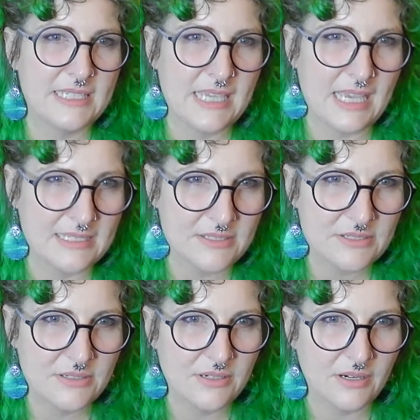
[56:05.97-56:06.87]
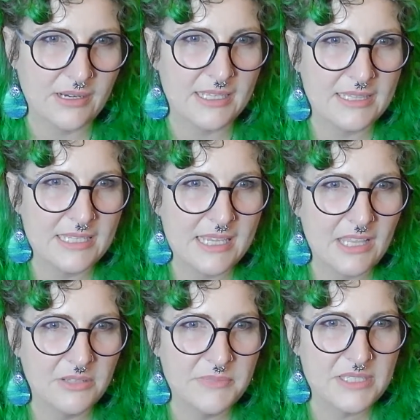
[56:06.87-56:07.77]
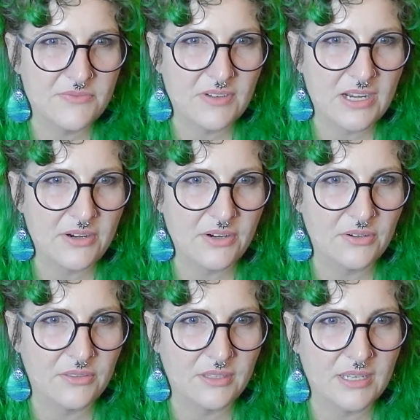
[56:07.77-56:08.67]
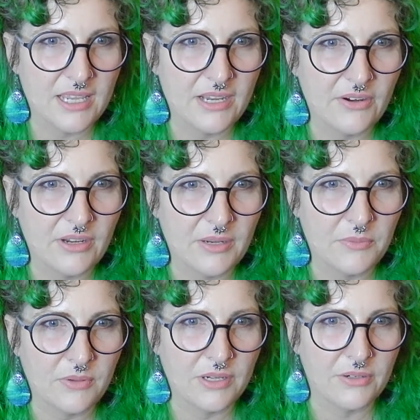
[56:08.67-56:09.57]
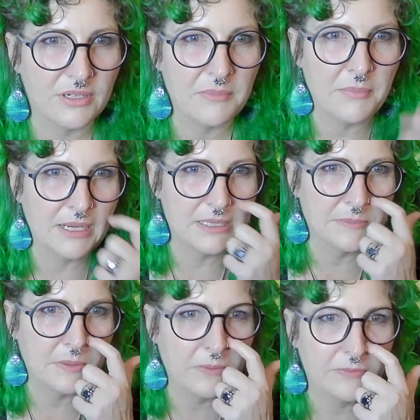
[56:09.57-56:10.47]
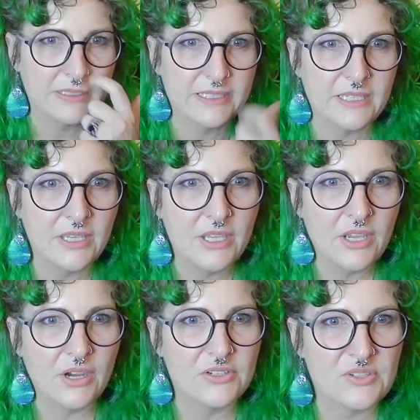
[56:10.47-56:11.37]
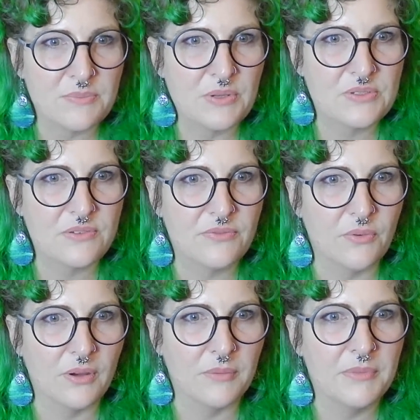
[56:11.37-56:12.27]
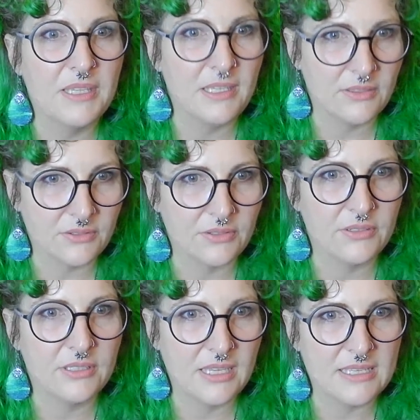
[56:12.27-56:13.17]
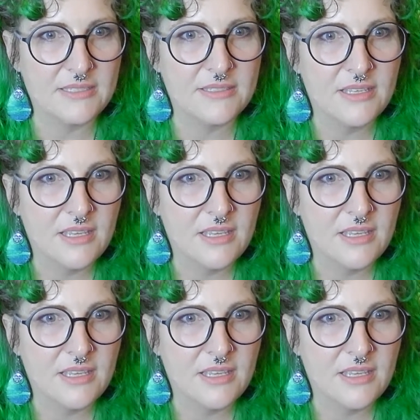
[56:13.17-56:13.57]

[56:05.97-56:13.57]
Yes. All right. The elements fire, earth, and air and water combined perfectly are supposed to form ether. Yes.